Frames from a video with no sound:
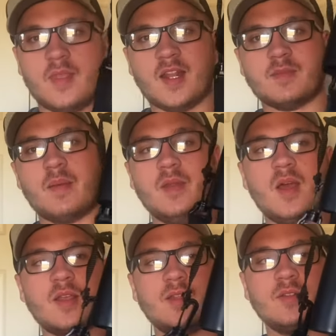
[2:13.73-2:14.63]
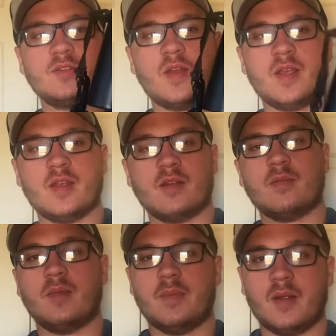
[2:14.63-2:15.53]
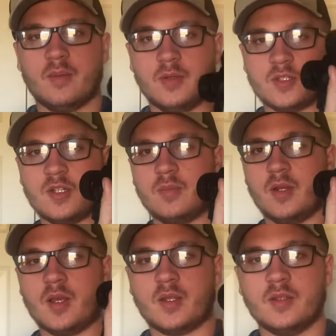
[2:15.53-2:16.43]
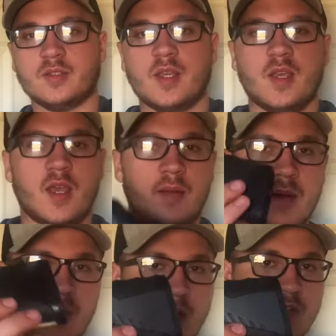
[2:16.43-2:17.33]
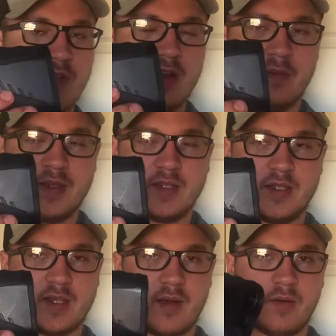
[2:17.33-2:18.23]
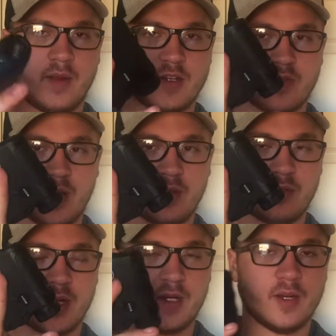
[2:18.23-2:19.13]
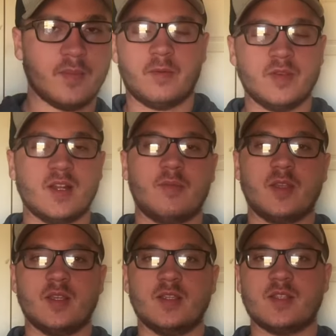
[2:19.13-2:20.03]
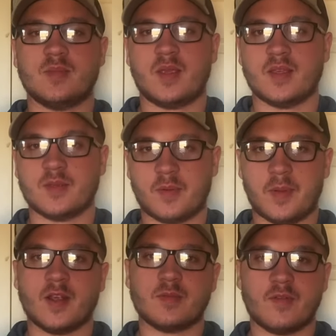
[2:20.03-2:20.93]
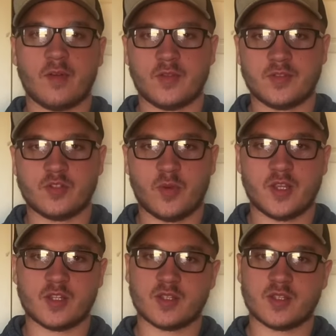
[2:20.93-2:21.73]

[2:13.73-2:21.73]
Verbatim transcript: That is my binoculars right here, my pair of Bushnell binoculars, and my rangefinder, my Sig Sauer rangefinder right here. The reason I bring these is because it prepares me for other situations.